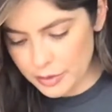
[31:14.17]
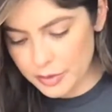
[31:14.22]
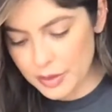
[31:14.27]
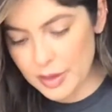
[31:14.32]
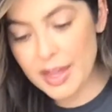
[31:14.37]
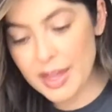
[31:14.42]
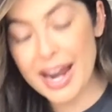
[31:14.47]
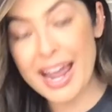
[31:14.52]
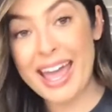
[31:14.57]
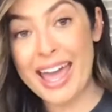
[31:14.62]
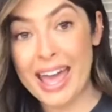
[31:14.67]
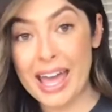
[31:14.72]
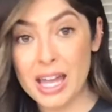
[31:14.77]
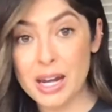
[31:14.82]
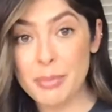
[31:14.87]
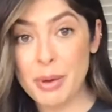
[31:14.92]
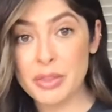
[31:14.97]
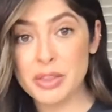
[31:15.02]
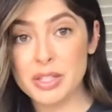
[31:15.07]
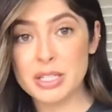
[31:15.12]
The thing that I
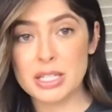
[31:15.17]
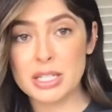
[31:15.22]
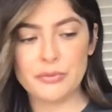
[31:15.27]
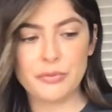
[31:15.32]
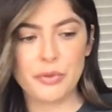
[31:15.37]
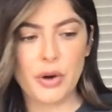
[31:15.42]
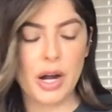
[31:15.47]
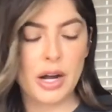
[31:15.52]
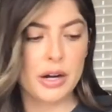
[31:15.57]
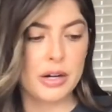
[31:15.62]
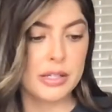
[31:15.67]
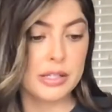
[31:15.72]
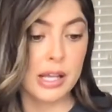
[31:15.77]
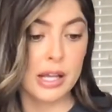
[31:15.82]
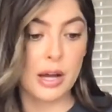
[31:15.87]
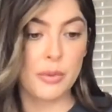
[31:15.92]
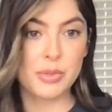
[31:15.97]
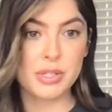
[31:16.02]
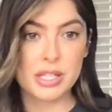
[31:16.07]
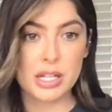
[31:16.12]
hate about the deep fryer is,
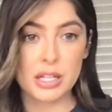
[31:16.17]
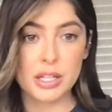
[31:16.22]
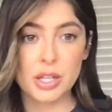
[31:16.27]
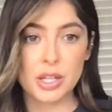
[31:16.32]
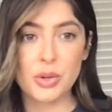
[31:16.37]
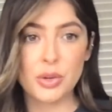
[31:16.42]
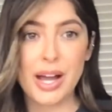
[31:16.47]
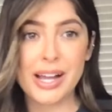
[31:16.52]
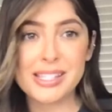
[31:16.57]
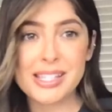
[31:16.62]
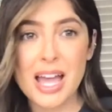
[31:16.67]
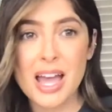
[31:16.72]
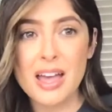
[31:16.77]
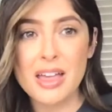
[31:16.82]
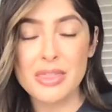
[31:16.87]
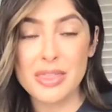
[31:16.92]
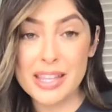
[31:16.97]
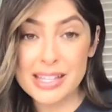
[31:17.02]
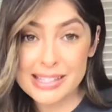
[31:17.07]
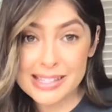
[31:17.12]
like I was telling you guys,
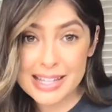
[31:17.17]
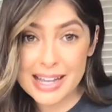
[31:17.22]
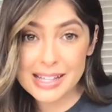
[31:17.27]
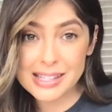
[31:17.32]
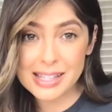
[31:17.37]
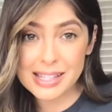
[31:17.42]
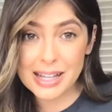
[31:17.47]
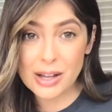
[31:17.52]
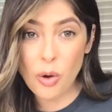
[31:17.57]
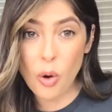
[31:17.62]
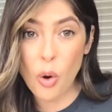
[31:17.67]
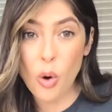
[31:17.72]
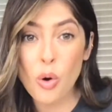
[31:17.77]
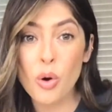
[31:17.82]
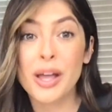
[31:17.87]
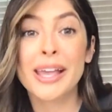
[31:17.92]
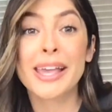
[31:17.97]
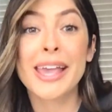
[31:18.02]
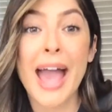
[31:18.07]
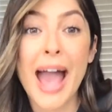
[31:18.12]
this takes a
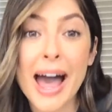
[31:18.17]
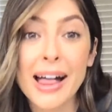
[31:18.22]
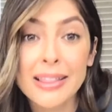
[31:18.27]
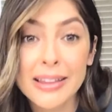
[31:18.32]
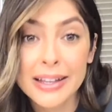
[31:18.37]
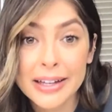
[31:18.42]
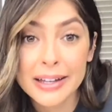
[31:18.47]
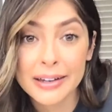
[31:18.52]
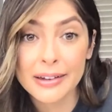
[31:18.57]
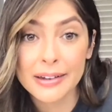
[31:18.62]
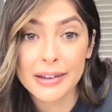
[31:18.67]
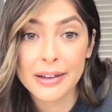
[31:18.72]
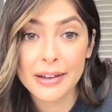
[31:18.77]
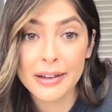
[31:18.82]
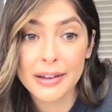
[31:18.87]
whole gallon